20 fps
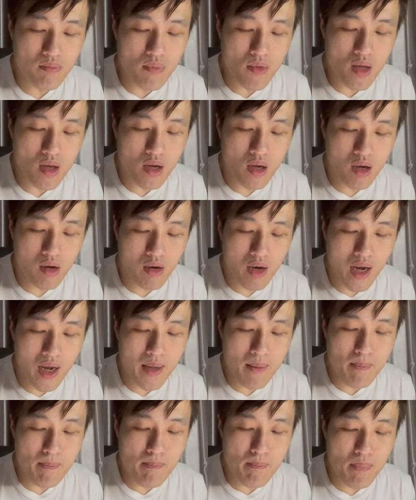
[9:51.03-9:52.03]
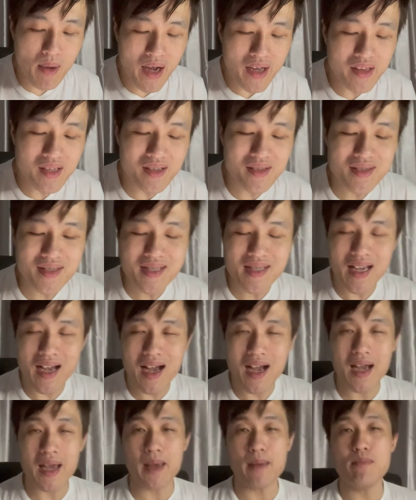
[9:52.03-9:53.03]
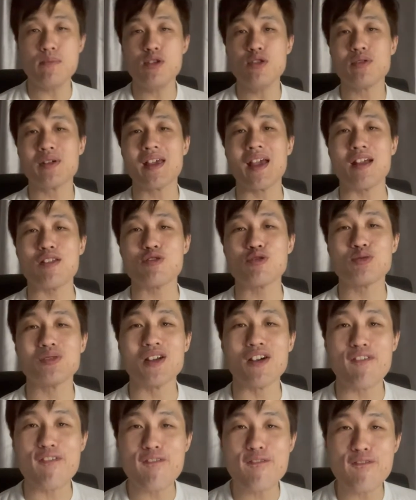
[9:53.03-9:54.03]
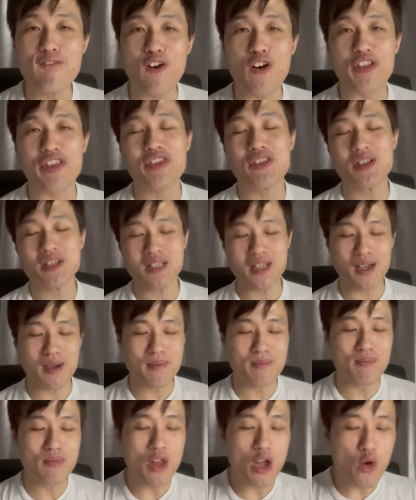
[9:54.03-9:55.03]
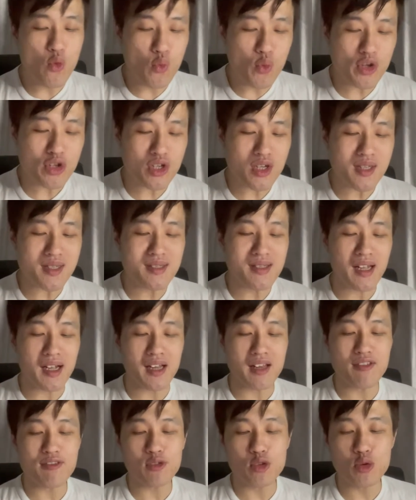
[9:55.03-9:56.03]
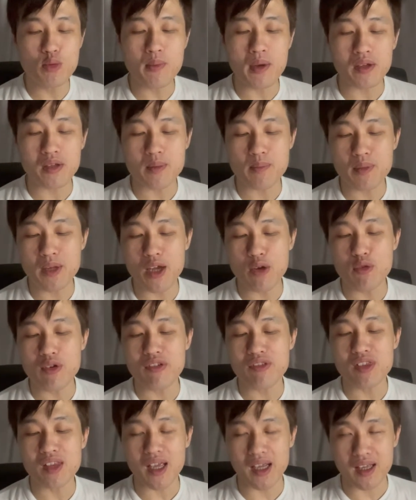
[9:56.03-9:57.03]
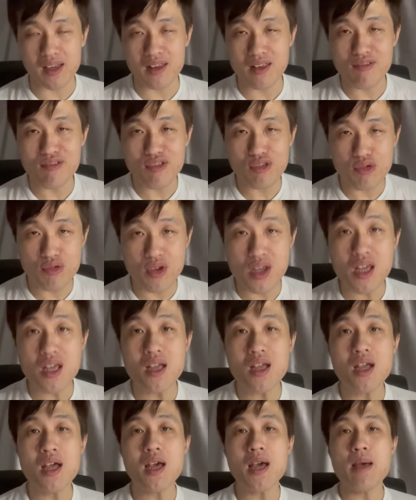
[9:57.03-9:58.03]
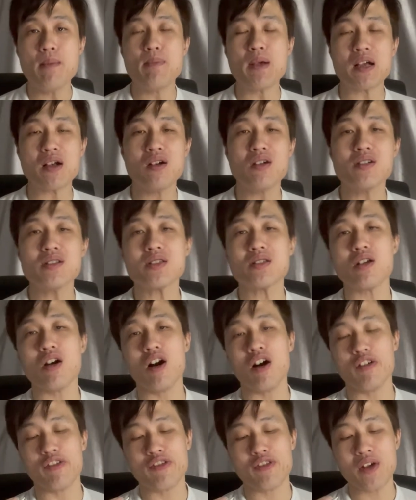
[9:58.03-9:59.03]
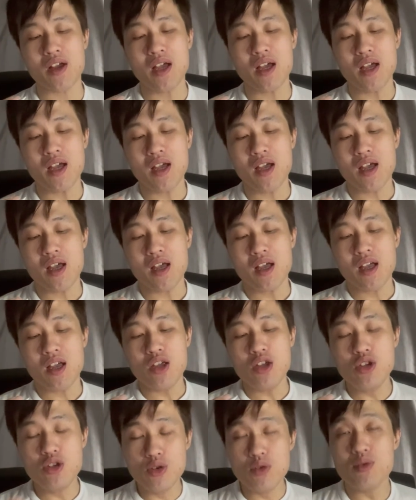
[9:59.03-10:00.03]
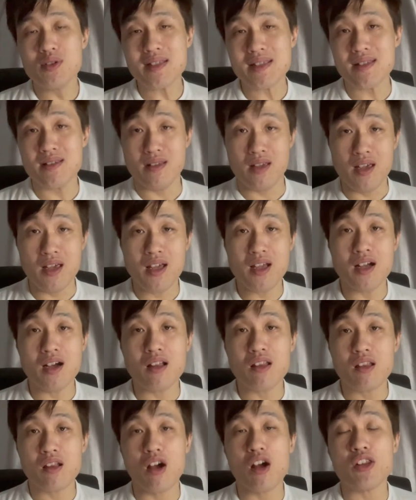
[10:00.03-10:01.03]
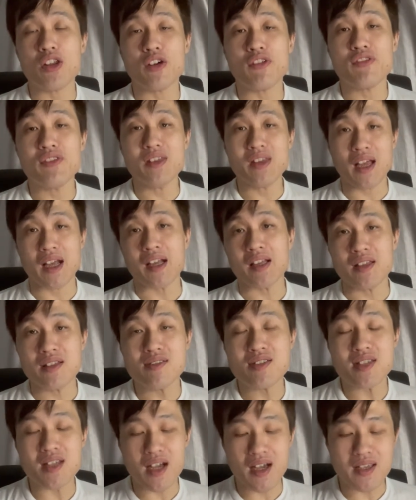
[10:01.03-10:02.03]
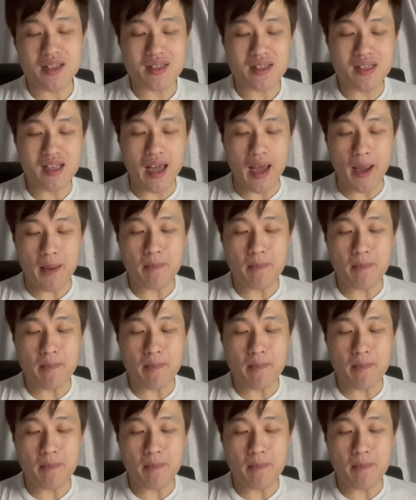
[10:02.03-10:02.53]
Alright, by the time you get to the fourth term, which is -2 multiplied with -3, because of you seeing a lot of negative signs there.